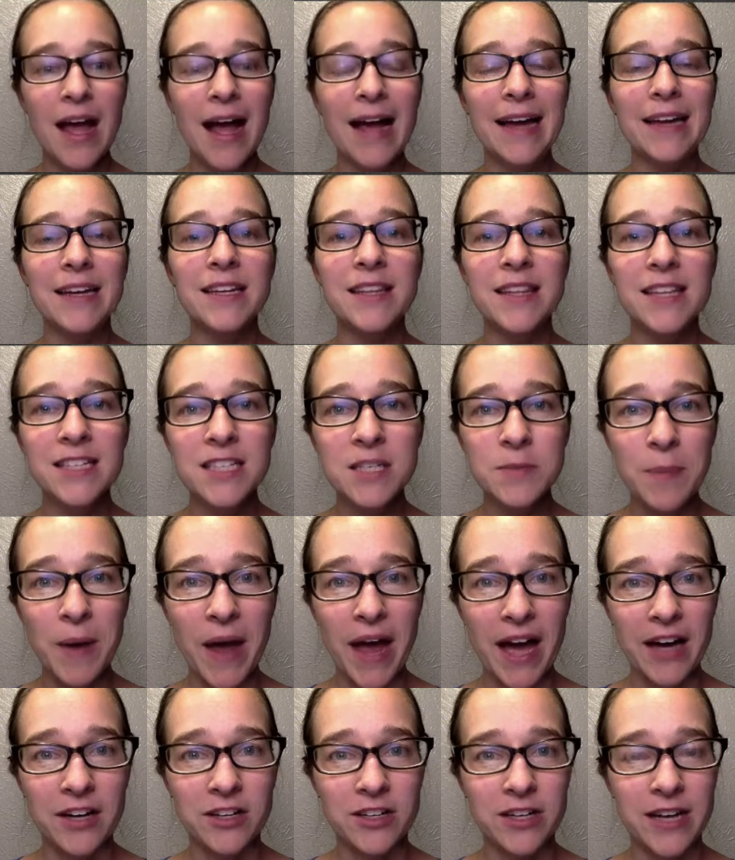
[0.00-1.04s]
And this
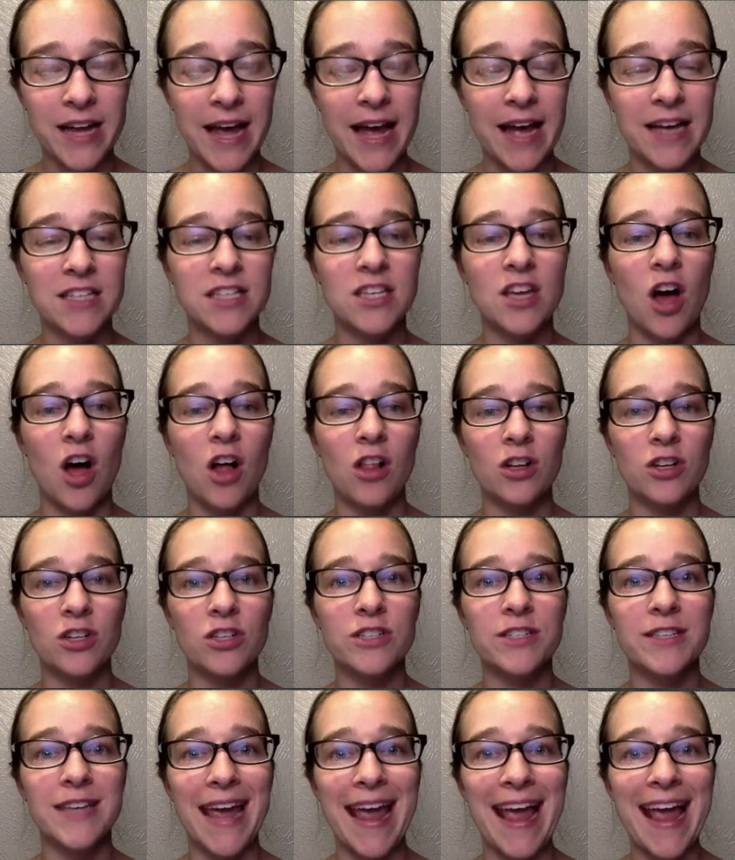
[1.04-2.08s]
pattern has colors